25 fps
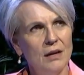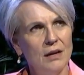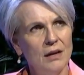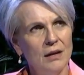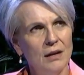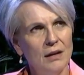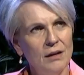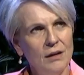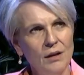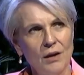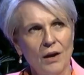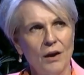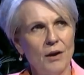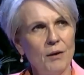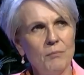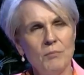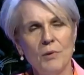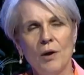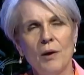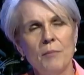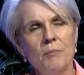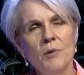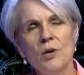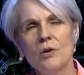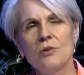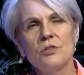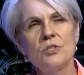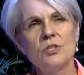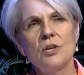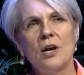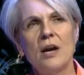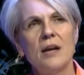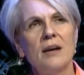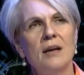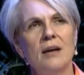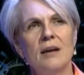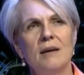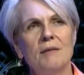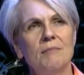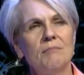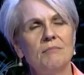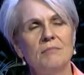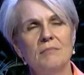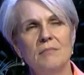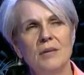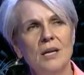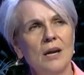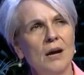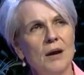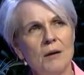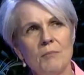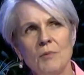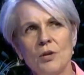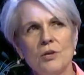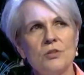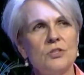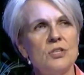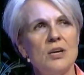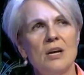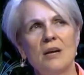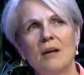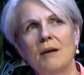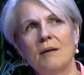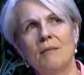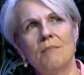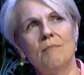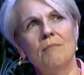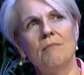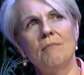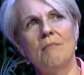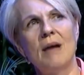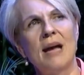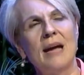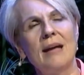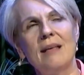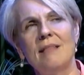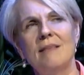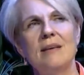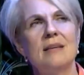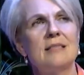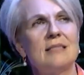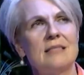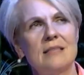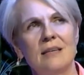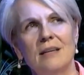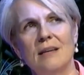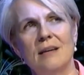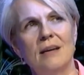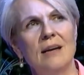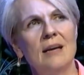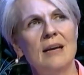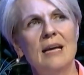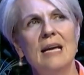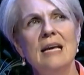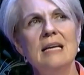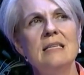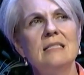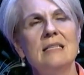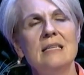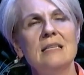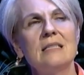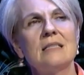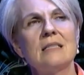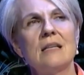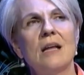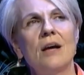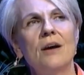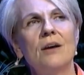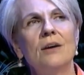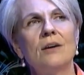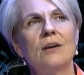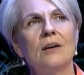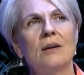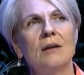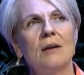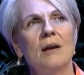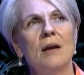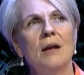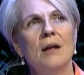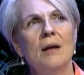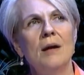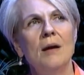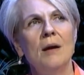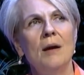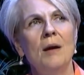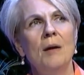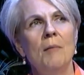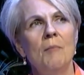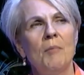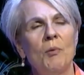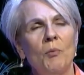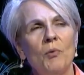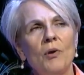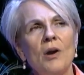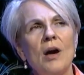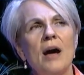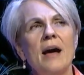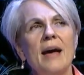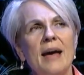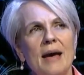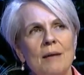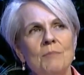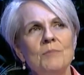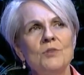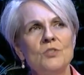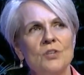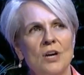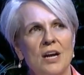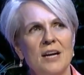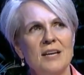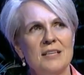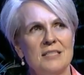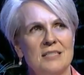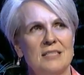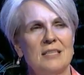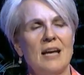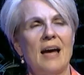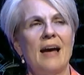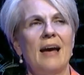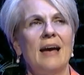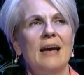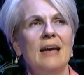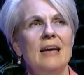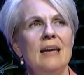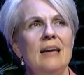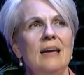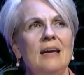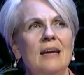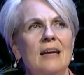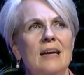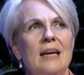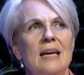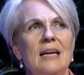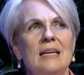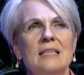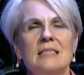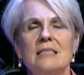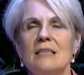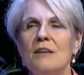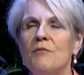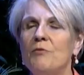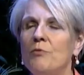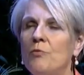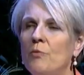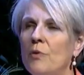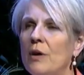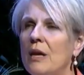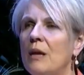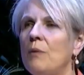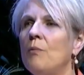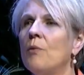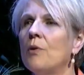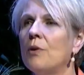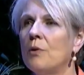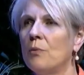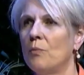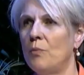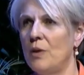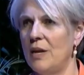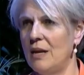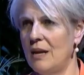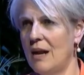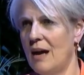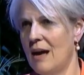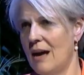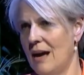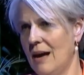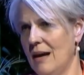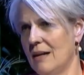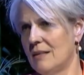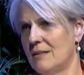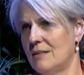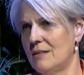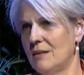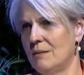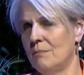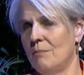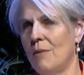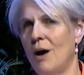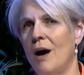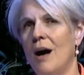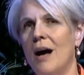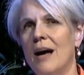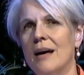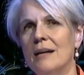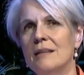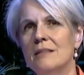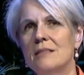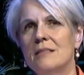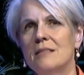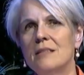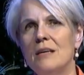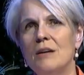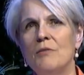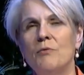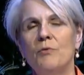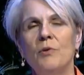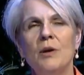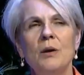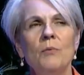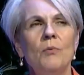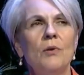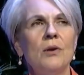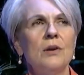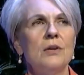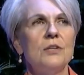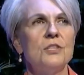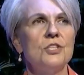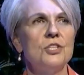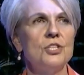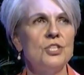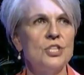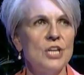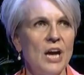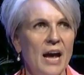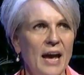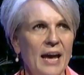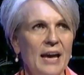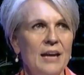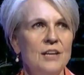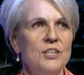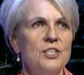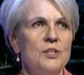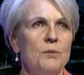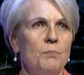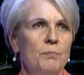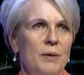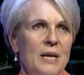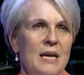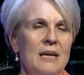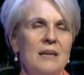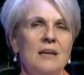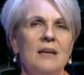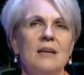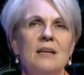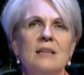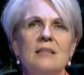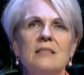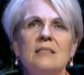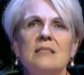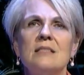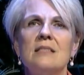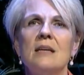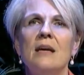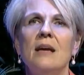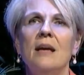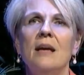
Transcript: you know, I'm not trying to make this an easy slogan. But what I am trying to say is if we want to win hearts and minds, if we want to change opinions,